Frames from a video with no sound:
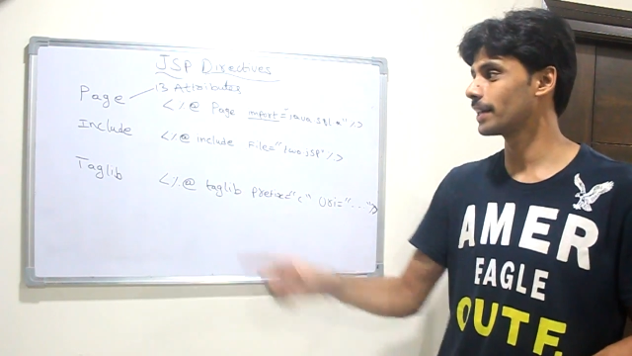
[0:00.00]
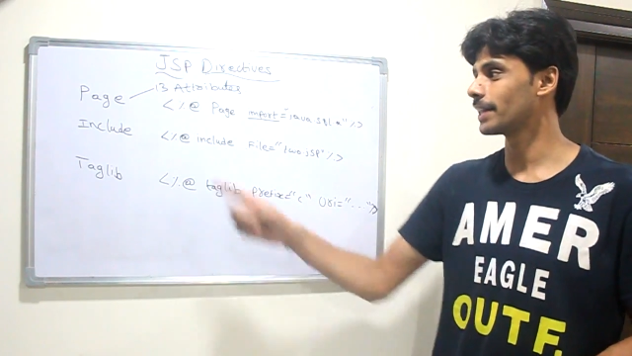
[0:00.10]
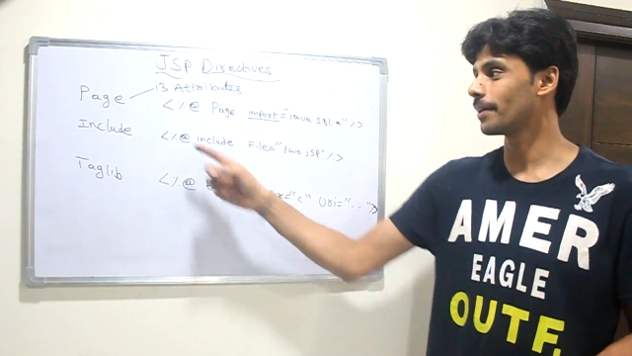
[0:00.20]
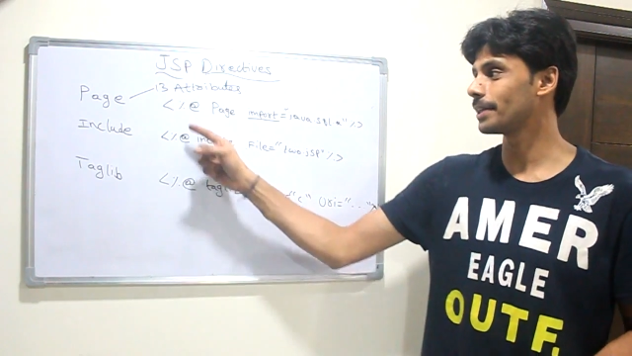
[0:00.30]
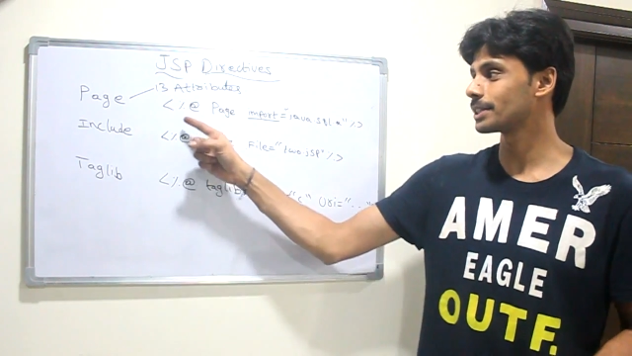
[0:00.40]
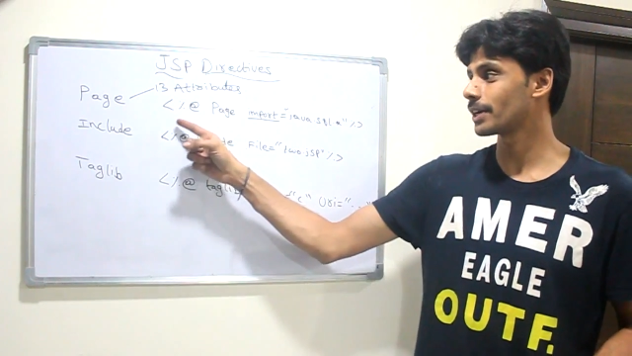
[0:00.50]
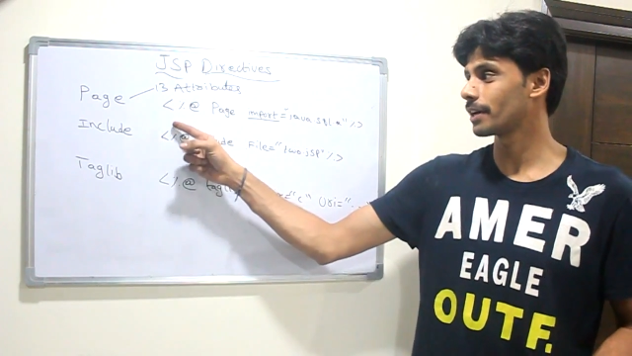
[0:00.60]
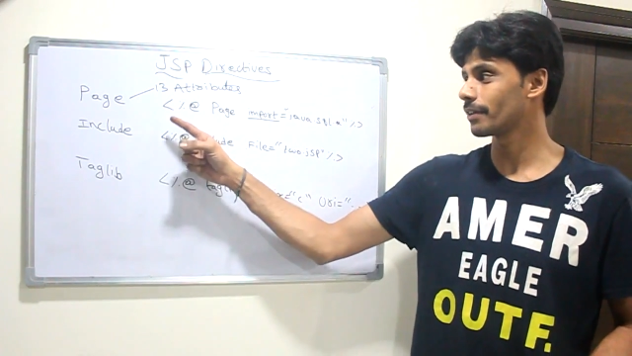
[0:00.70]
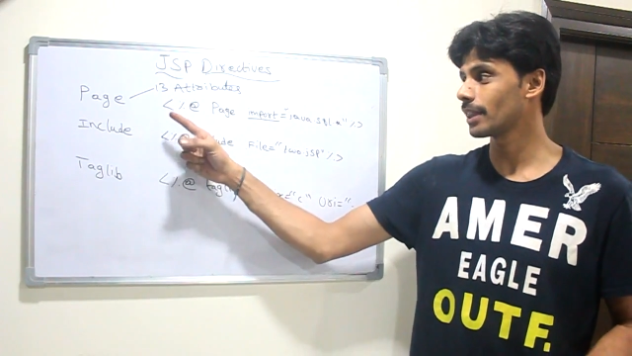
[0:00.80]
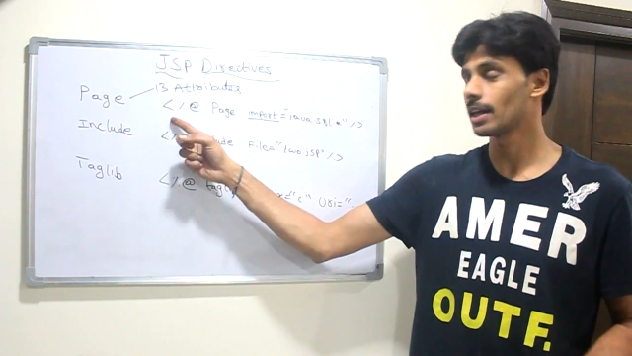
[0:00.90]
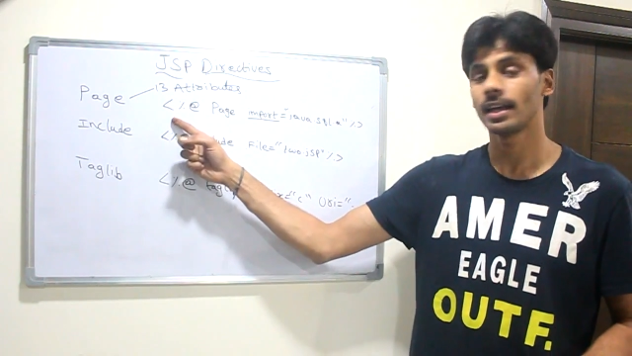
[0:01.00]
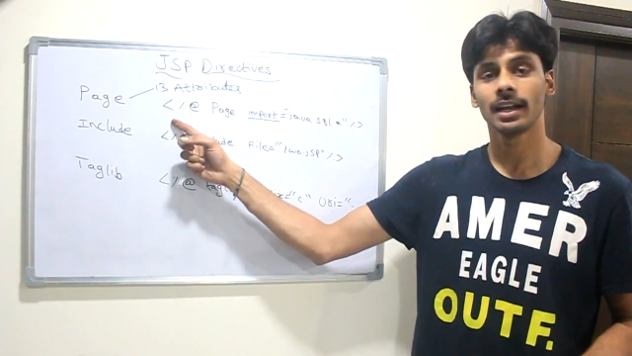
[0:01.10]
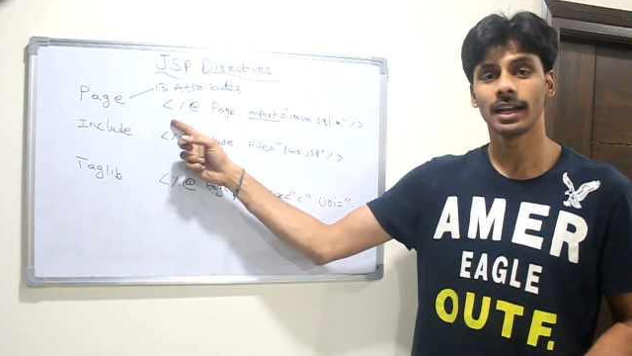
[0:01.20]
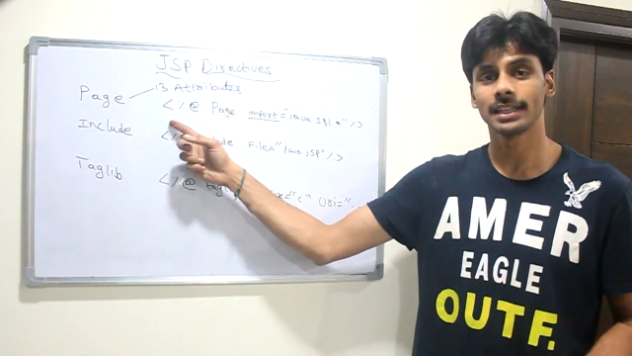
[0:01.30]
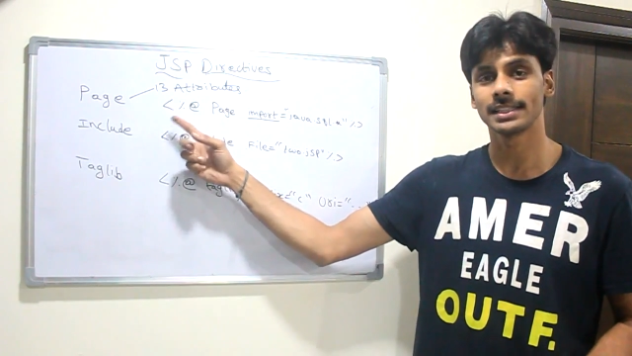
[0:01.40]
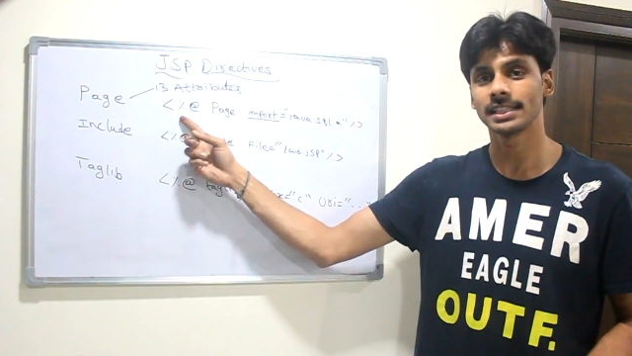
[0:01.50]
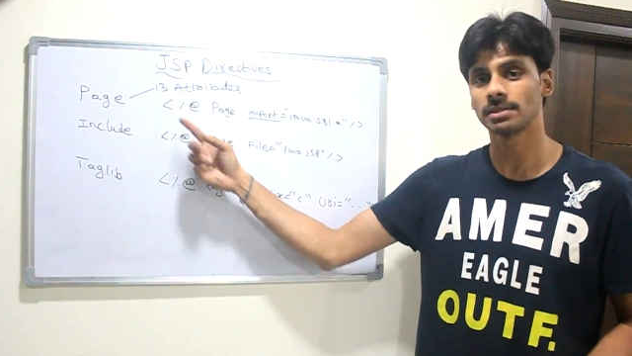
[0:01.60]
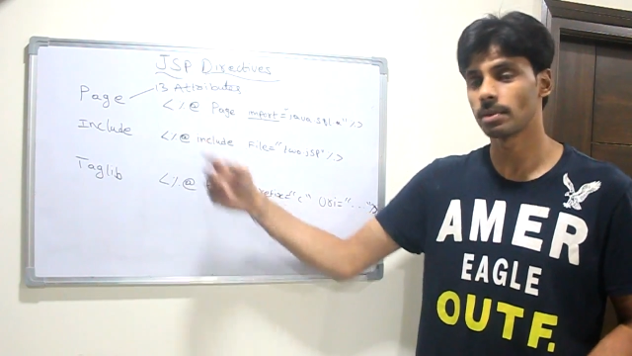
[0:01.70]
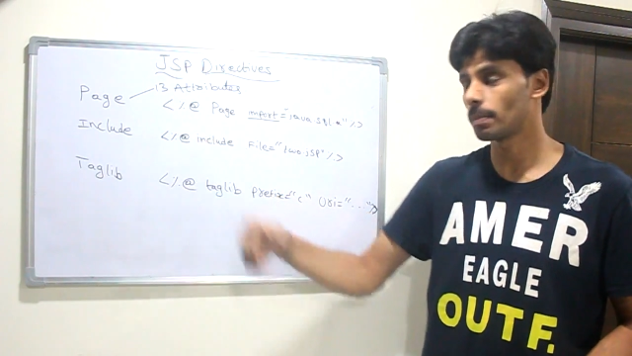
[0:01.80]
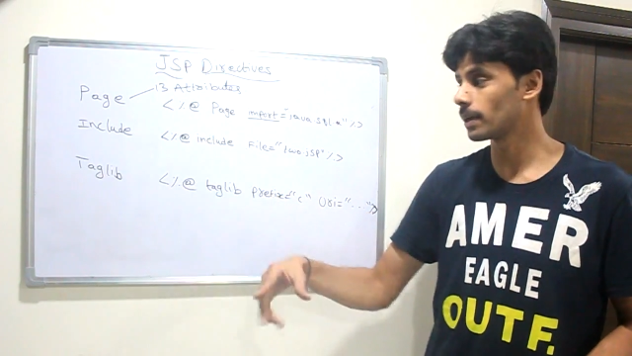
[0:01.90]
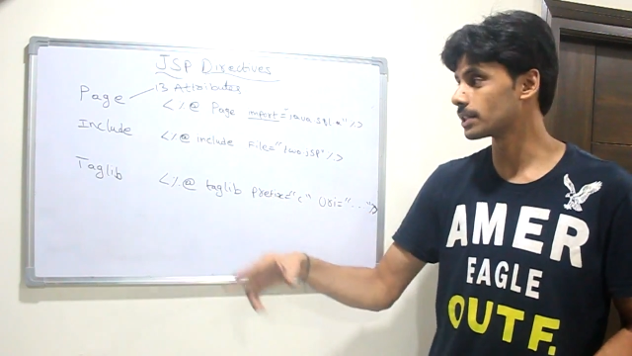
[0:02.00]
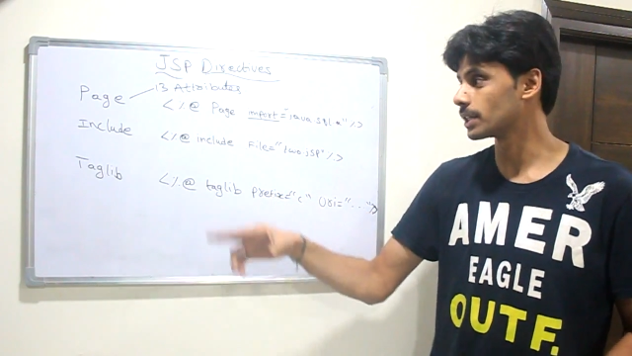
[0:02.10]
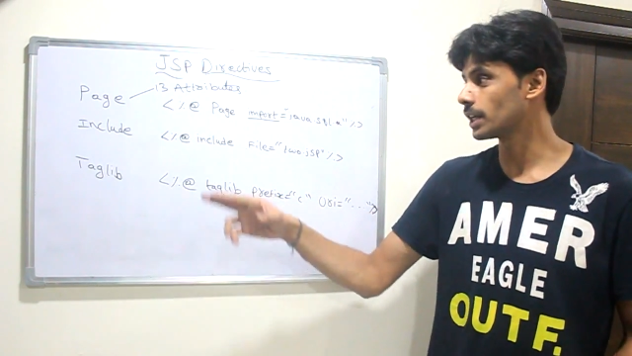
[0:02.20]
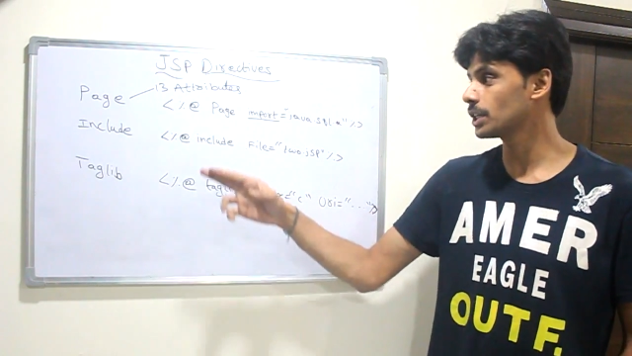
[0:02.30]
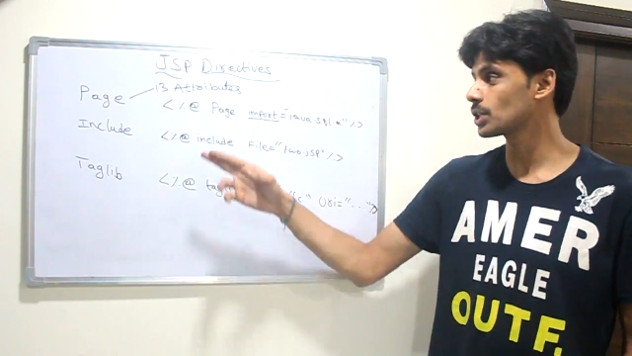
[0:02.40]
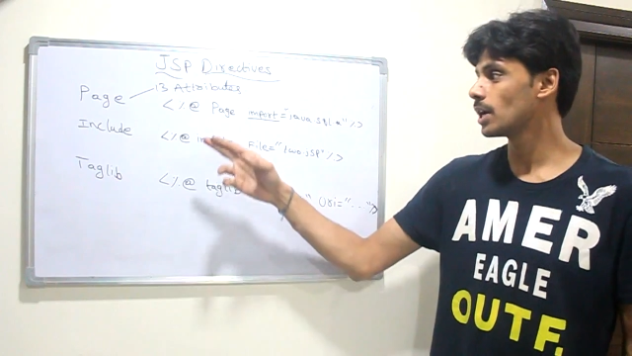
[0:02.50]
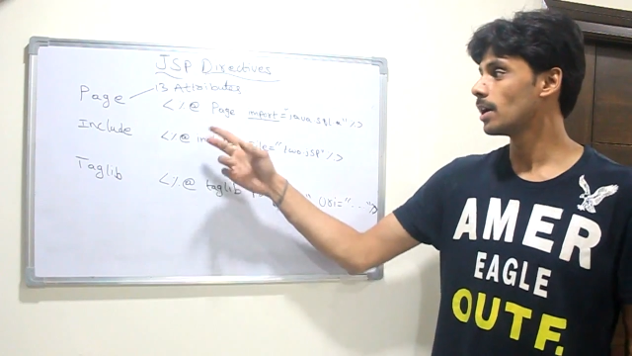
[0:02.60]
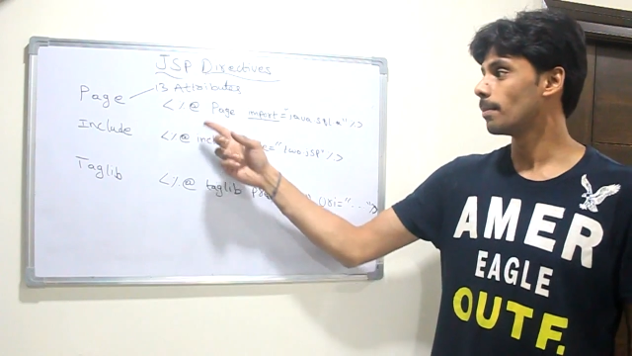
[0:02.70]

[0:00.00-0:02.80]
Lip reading: They all start with less than symbol, percentage,